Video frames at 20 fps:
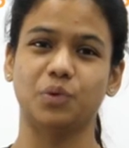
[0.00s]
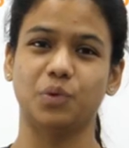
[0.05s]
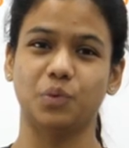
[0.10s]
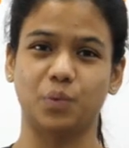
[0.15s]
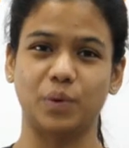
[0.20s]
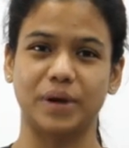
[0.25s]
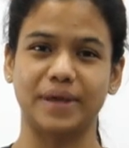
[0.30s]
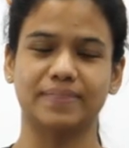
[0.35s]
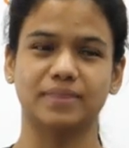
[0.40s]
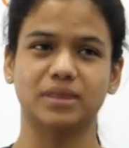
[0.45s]
were
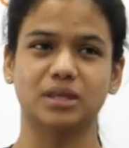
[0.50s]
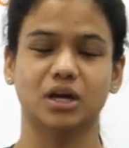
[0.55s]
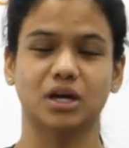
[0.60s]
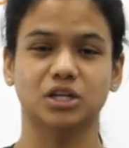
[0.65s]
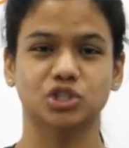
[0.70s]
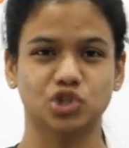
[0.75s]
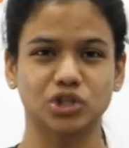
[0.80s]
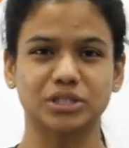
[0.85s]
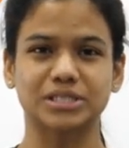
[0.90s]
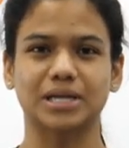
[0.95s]
with
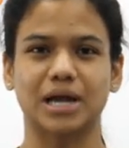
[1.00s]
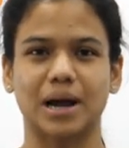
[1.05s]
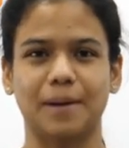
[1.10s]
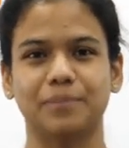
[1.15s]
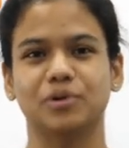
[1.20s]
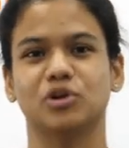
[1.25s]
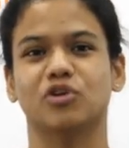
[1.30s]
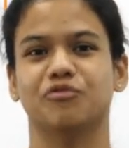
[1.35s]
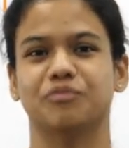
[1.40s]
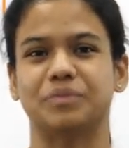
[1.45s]
just a
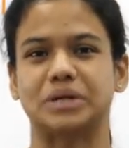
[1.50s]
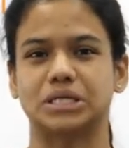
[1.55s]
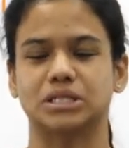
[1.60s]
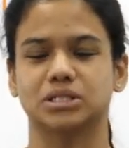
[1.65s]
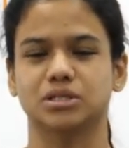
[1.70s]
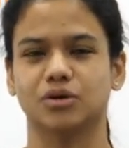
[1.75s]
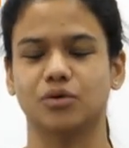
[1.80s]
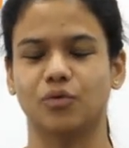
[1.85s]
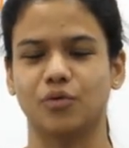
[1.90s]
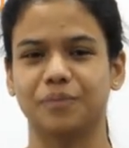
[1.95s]
couple of
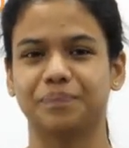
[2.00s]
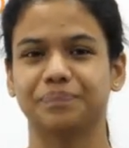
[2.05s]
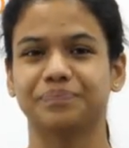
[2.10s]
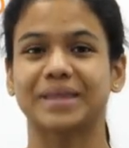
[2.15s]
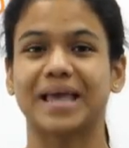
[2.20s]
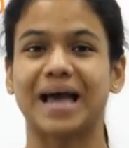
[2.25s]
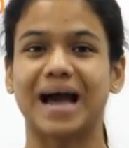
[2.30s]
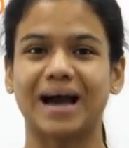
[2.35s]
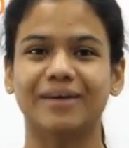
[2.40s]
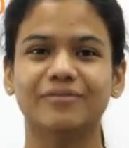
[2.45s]
minutes ago.
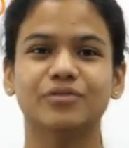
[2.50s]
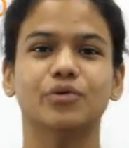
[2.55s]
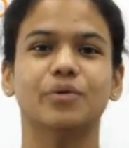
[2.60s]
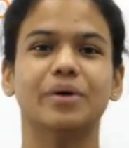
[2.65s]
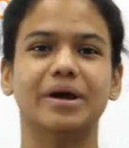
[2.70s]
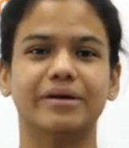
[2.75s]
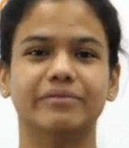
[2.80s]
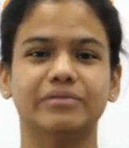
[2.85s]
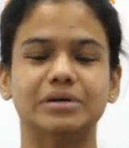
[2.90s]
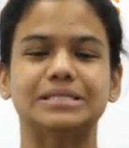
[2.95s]
Have you
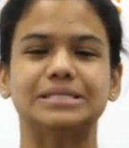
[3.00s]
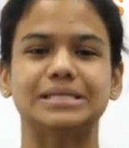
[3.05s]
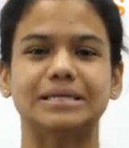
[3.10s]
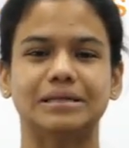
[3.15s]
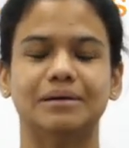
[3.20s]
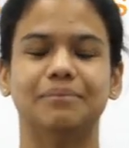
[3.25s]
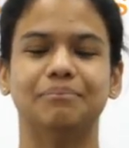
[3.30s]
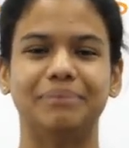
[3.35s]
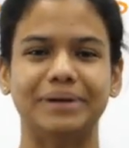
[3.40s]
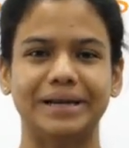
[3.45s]
ever
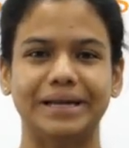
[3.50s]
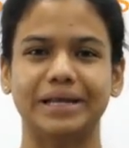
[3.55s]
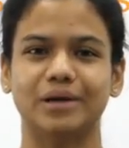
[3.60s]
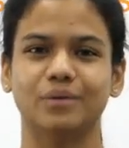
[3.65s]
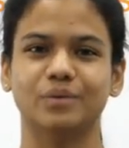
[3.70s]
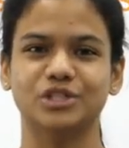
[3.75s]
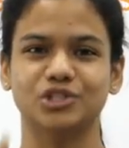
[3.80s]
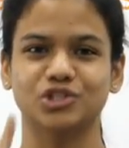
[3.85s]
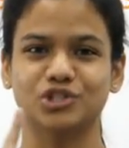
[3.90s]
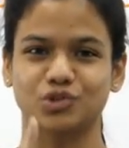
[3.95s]
seen a building
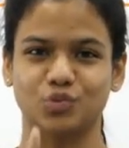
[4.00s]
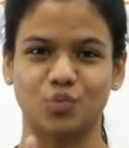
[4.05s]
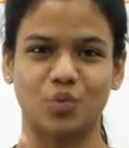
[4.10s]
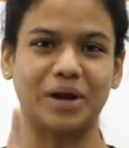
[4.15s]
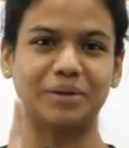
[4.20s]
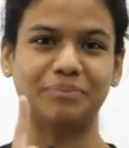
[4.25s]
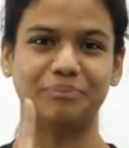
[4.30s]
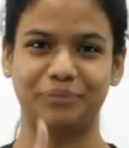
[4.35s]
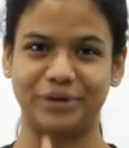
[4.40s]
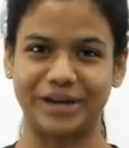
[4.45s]
with just
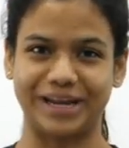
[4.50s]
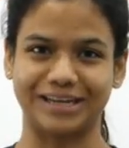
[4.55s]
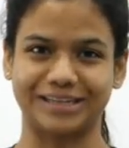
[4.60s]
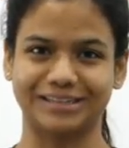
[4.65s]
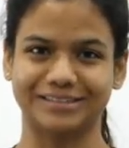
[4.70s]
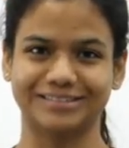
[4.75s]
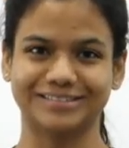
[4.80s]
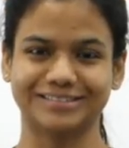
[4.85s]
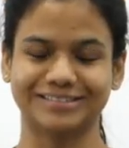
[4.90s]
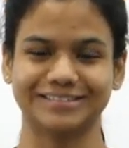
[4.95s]
one
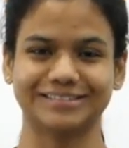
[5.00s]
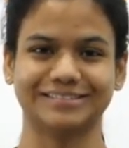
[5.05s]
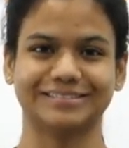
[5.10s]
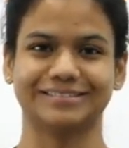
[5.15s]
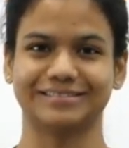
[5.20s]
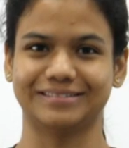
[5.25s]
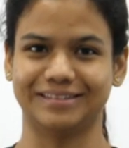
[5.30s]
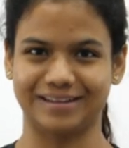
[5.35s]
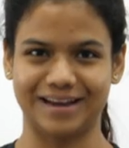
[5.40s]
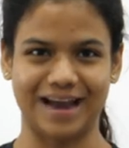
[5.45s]
brick?
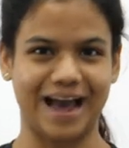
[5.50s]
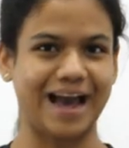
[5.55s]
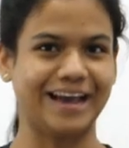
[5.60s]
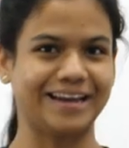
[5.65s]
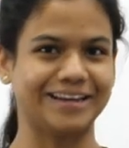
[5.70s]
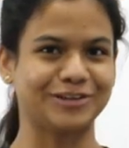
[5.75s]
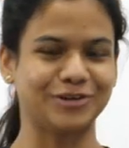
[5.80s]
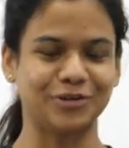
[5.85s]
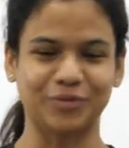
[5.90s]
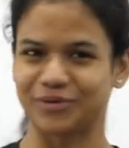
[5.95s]

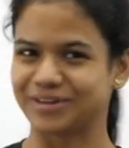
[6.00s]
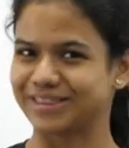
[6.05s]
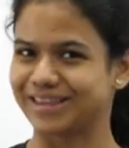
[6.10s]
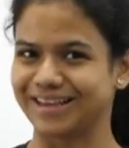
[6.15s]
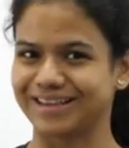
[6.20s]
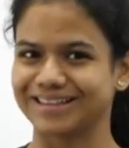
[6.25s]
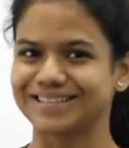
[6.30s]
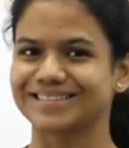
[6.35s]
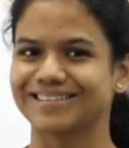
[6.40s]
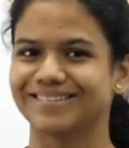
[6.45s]
I don't
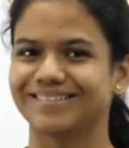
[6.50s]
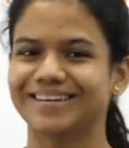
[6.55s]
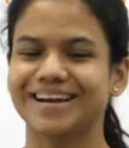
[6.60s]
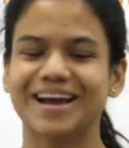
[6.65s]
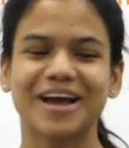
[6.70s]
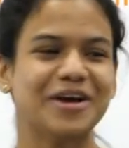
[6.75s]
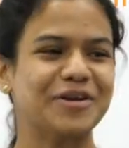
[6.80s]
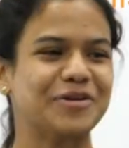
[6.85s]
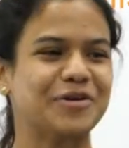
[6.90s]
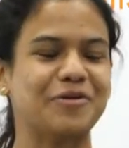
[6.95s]
think so.
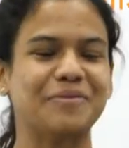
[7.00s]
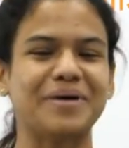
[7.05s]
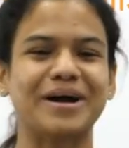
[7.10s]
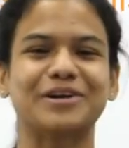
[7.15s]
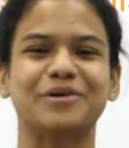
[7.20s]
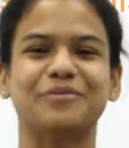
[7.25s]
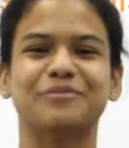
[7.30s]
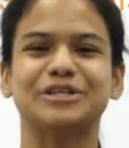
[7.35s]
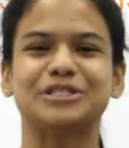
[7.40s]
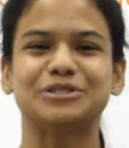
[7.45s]
No
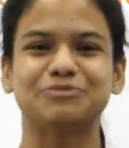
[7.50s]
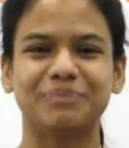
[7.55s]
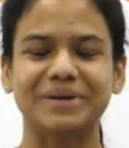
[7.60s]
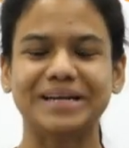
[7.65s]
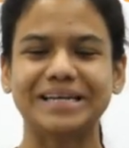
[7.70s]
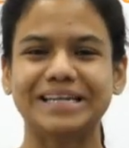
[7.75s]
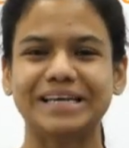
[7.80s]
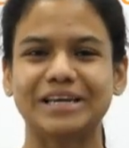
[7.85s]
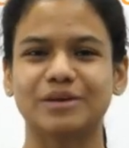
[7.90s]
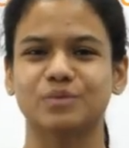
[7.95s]
matter which
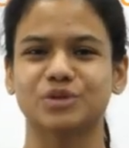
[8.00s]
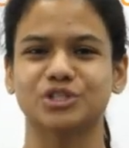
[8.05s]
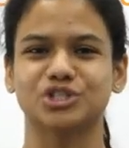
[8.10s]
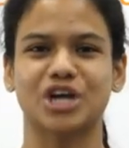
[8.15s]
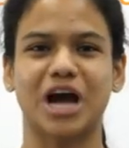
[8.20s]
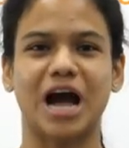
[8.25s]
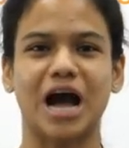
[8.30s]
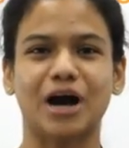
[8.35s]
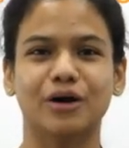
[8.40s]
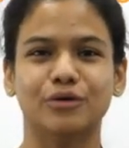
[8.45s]
building, which
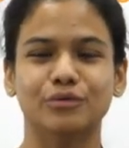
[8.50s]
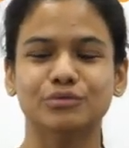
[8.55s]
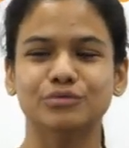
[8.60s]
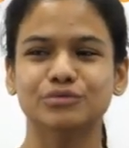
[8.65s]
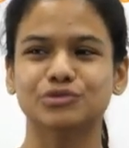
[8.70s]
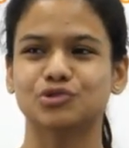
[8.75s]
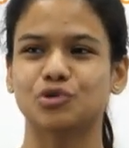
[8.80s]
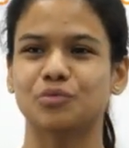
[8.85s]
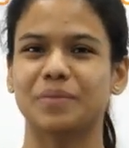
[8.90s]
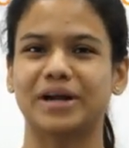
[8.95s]

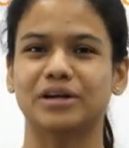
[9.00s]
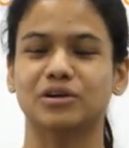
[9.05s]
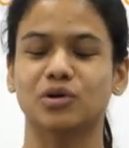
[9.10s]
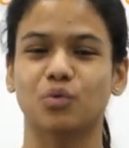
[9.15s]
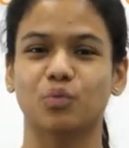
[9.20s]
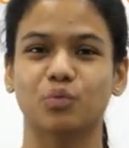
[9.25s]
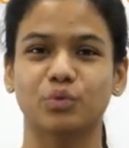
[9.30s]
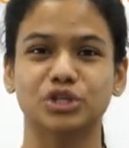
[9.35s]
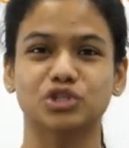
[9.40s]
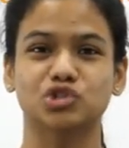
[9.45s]
house, no matter
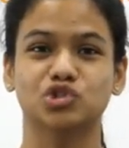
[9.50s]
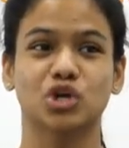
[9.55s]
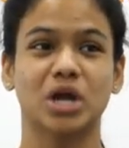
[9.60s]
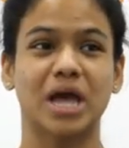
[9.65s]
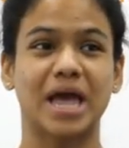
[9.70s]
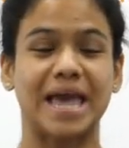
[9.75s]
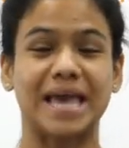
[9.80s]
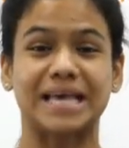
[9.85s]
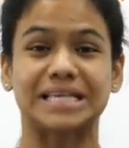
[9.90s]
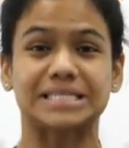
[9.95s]
which
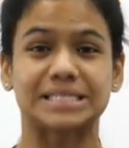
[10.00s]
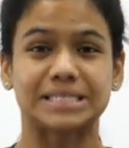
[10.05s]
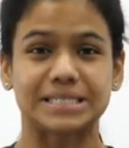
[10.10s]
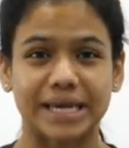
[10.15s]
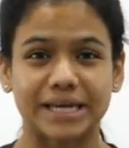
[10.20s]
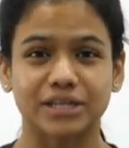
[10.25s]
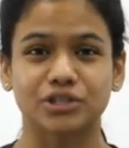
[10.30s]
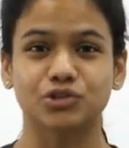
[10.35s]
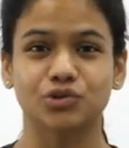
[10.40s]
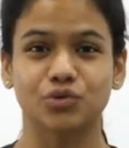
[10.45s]

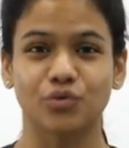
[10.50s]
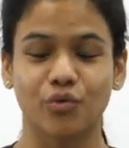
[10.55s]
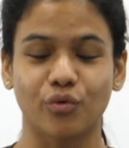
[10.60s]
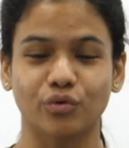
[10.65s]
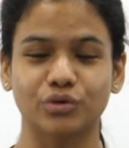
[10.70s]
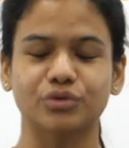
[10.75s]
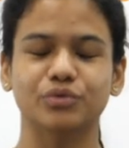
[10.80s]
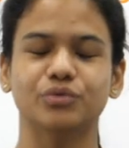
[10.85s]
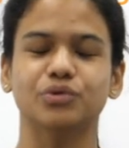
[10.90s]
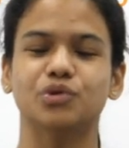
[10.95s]
estate you
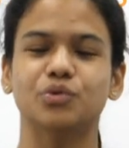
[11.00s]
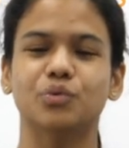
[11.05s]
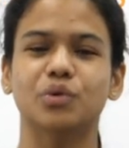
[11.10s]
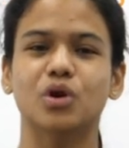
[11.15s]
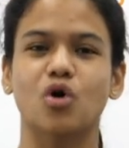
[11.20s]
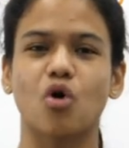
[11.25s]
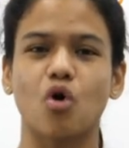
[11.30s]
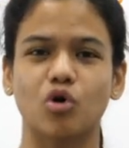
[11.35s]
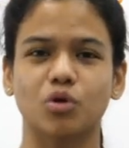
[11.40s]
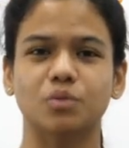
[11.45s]
go to, you
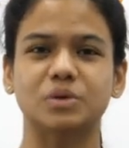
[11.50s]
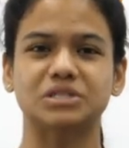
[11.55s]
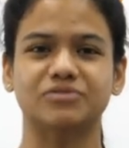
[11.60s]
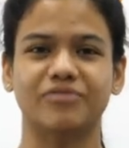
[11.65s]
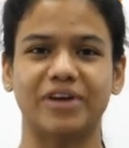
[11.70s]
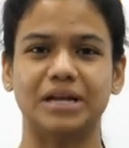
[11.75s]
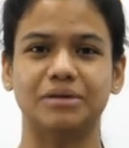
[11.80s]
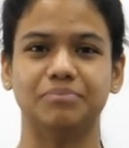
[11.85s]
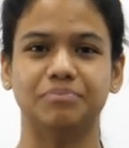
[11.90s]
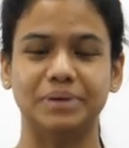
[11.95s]
will always
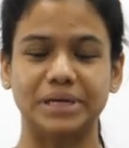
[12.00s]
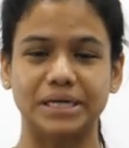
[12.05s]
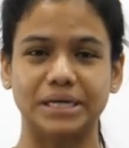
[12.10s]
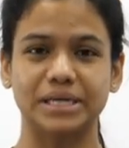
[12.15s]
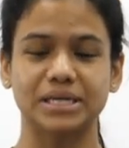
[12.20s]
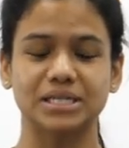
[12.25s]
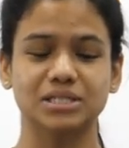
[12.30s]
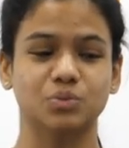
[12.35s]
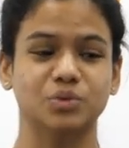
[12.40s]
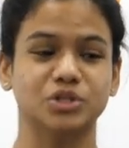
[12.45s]
find
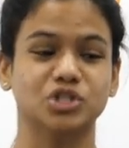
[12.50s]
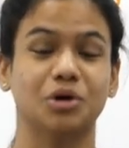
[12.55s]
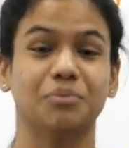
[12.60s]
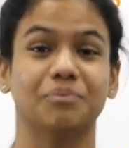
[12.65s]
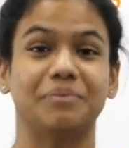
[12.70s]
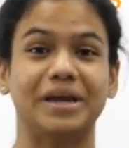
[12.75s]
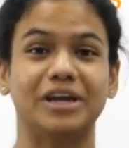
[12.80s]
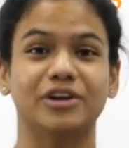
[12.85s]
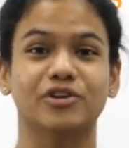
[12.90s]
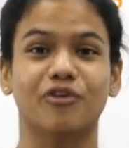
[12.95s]
buildings which are
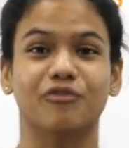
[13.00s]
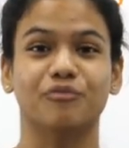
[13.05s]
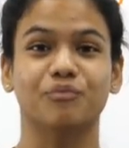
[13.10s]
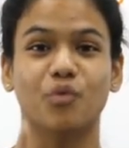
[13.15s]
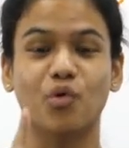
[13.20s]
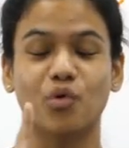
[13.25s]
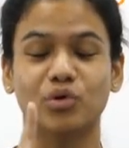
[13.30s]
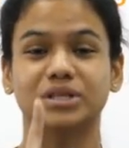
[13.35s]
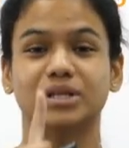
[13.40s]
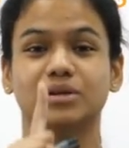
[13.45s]
made of
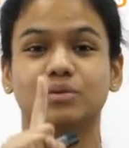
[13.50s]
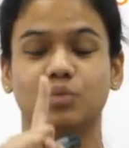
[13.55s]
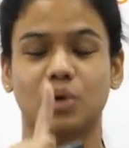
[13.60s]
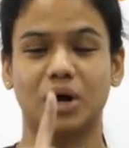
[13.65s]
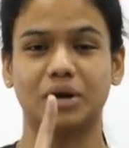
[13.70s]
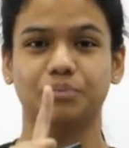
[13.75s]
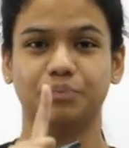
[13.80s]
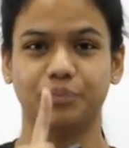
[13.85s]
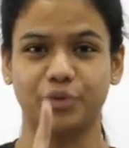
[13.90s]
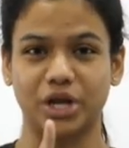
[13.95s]
more than
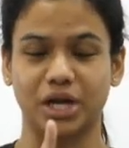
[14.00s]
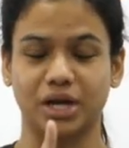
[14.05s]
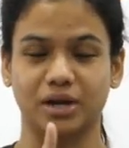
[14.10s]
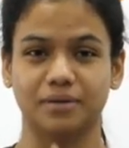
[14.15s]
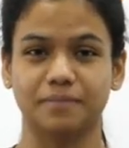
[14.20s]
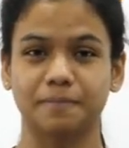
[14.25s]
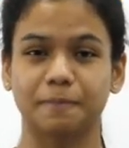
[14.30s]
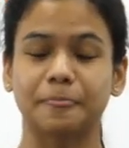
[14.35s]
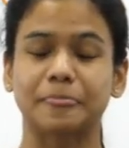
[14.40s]
one brick